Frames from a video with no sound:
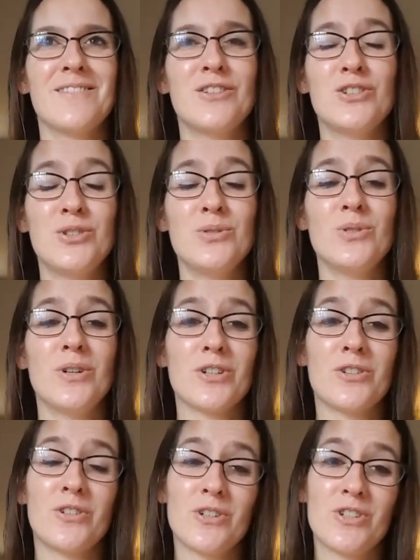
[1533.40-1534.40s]
the two
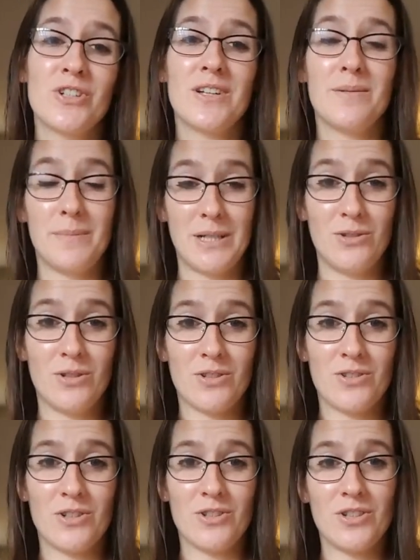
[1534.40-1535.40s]
dogs, Saoirse, my dog
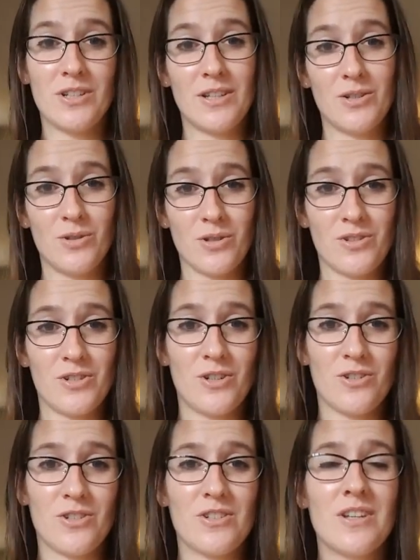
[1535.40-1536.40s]
is Saoirse and their dog is
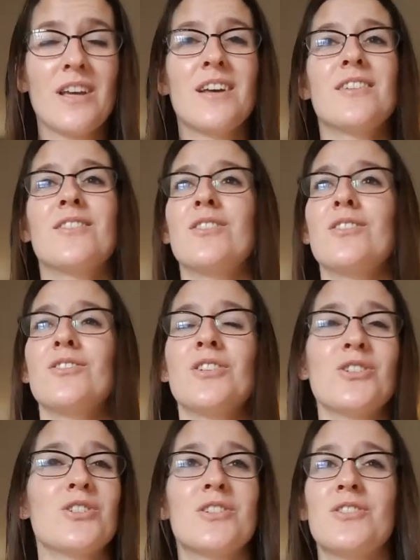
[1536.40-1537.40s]
Sturgis. The
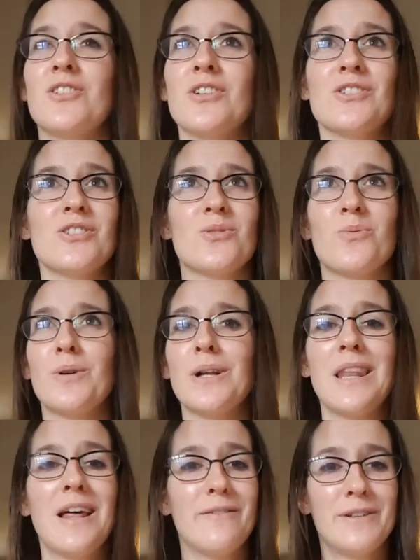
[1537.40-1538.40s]
Saoirse and Sturgis were
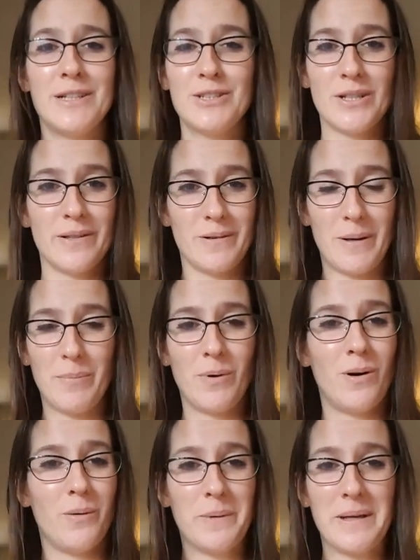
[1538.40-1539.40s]
loving each other up
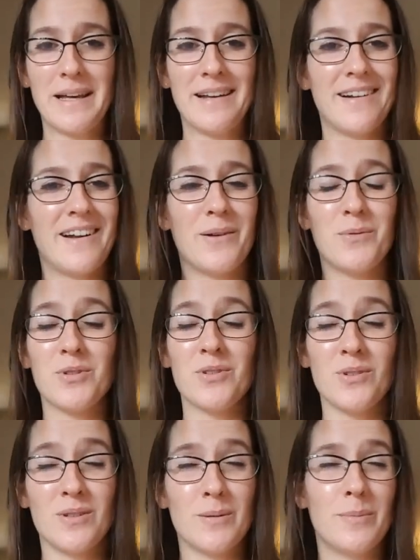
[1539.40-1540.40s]
all weekend, and it was
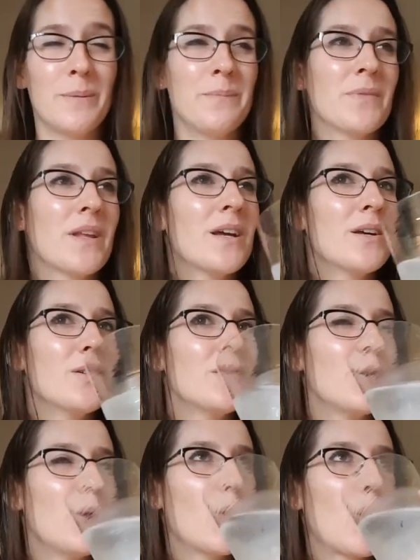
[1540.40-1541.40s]
adorable.
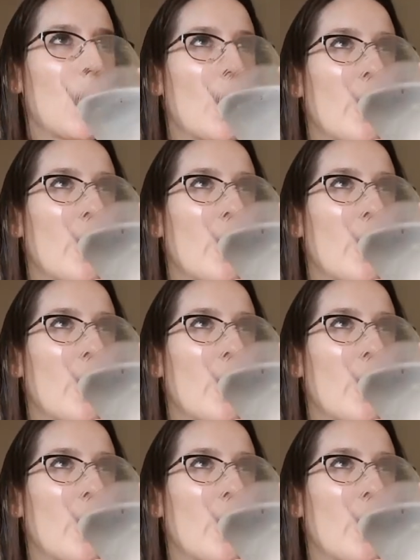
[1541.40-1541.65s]
So